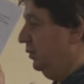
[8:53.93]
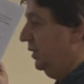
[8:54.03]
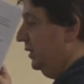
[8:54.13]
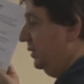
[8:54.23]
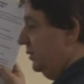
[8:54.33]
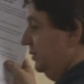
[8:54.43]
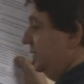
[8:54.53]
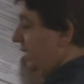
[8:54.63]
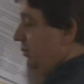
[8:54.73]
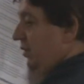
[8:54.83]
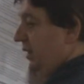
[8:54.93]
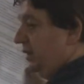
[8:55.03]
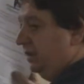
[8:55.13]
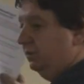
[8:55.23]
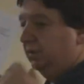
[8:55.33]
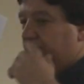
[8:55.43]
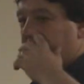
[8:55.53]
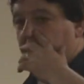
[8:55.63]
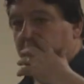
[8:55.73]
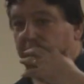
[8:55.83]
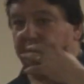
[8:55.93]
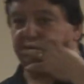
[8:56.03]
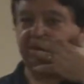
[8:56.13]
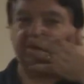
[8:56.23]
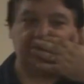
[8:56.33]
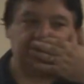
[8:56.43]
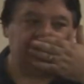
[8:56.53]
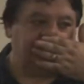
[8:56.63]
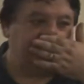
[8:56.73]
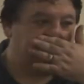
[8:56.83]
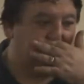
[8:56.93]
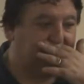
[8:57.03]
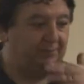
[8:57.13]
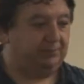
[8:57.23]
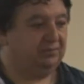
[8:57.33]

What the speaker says: we're going to take a break, and we're going to go to confession and Mass, okay?